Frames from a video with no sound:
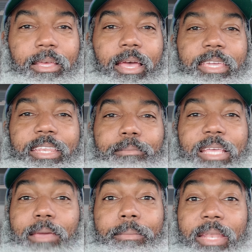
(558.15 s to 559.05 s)
A guinea
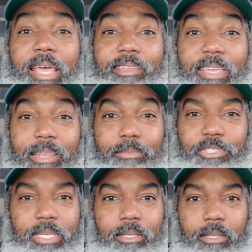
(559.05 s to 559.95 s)
time I'm not a guinea
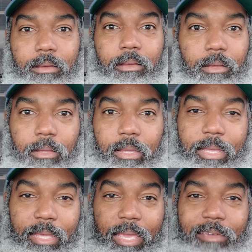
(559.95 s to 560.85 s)
tree. No.
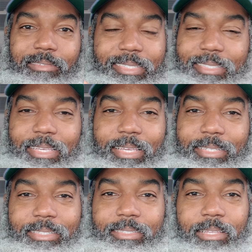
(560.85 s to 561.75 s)
Every
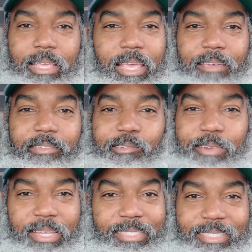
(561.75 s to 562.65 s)
season, every
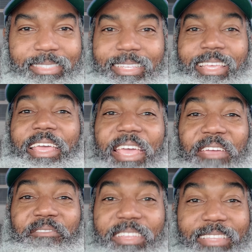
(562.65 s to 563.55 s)
reason,
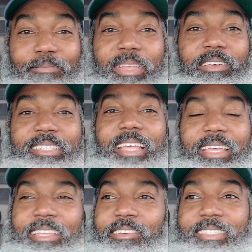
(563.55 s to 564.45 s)
every me just
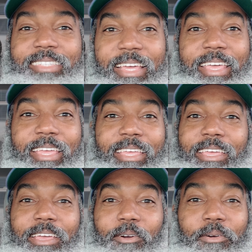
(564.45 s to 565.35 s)
it just dead there.
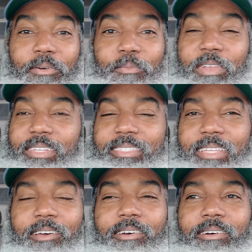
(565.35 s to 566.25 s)
Oh, me just
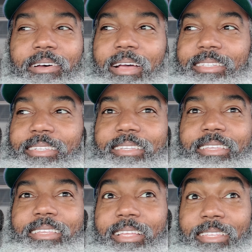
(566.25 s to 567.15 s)
say, oh, I see
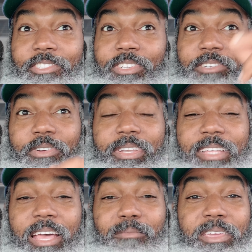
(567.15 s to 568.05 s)
that tree around the
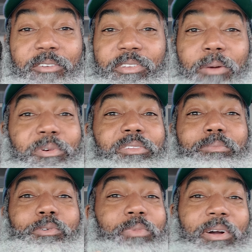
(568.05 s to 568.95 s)
side beer, me just
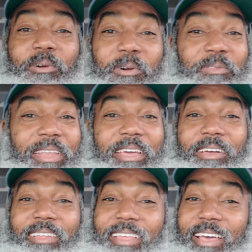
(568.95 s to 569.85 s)
boom and go over
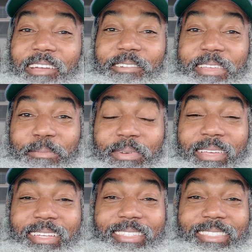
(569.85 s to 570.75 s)
there and reap.
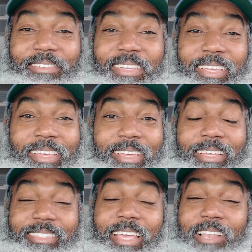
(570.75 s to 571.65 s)
You see me?
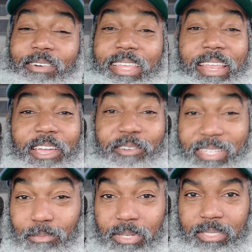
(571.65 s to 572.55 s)
See all what day in a
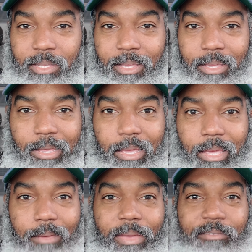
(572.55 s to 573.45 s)
Christmas.
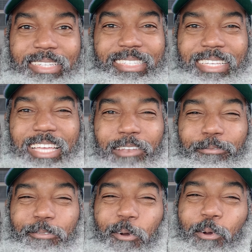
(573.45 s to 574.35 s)
Me have a section
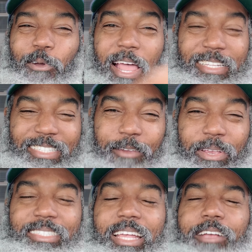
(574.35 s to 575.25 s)
full of
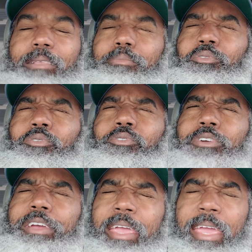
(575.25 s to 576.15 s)
sorrel
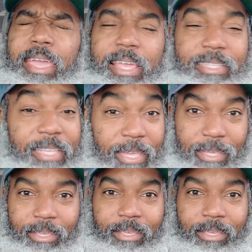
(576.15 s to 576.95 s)
pretty.